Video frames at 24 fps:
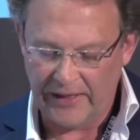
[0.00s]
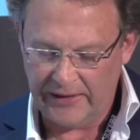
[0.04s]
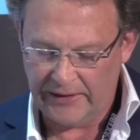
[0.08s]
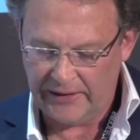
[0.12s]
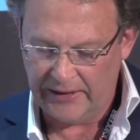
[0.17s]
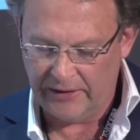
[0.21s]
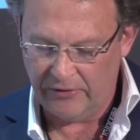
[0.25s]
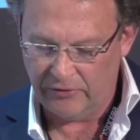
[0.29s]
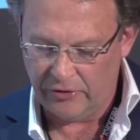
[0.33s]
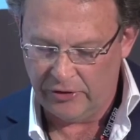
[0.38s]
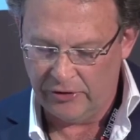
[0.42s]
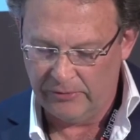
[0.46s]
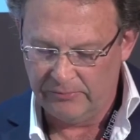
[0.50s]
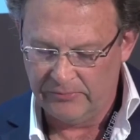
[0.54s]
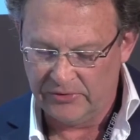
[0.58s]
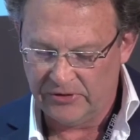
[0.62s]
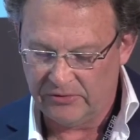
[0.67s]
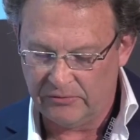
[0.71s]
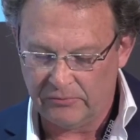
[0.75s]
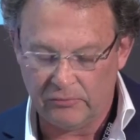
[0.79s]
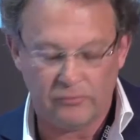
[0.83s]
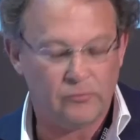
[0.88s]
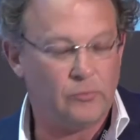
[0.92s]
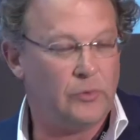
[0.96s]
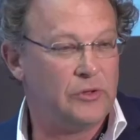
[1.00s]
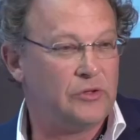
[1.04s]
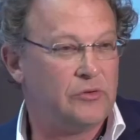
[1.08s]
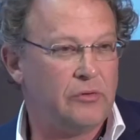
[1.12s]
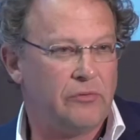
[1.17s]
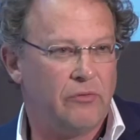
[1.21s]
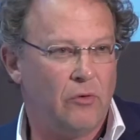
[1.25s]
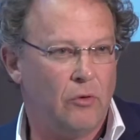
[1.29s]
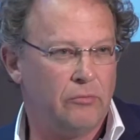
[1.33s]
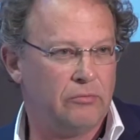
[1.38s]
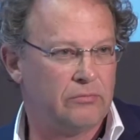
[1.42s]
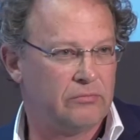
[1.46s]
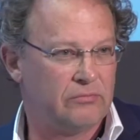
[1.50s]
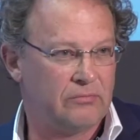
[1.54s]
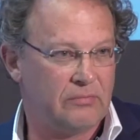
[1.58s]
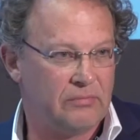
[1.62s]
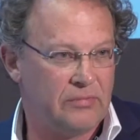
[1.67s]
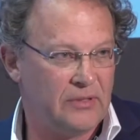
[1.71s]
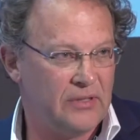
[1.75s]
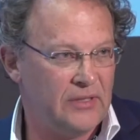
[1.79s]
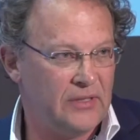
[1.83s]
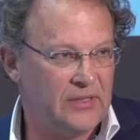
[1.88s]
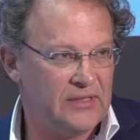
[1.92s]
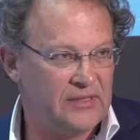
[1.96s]
waiting rooms, which we've all
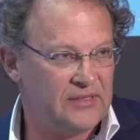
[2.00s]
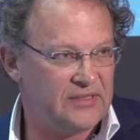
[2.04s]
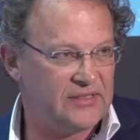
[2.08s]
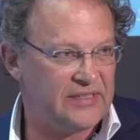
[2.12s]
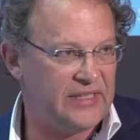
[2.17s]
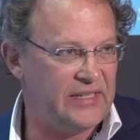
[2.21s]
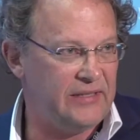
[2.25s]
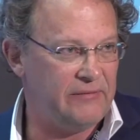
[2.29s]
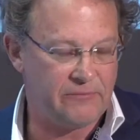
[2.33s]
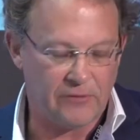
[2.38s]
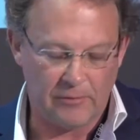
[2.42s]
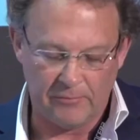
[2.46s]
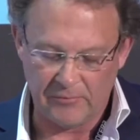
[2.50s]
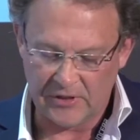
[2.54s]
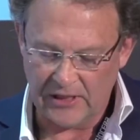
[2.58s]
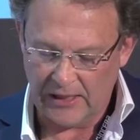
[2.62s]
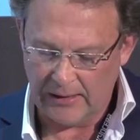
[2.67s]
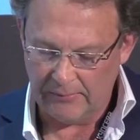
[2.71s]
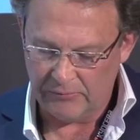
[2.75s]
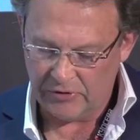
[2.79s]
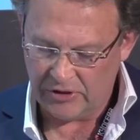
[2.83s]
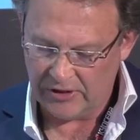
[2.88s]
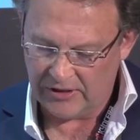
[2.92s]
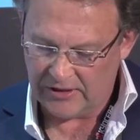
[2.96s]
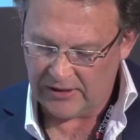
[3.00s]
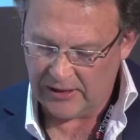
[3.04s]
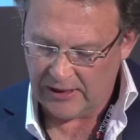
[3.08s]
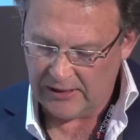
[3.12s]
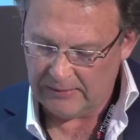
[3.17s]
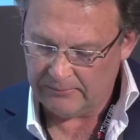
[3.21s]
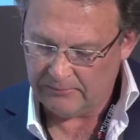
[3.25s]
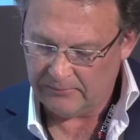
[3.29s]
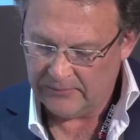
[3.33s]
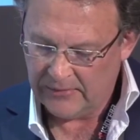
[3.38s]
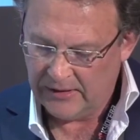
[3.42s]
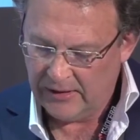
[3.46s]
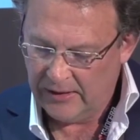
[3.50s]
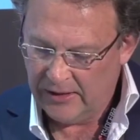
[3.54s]
seen from time to time.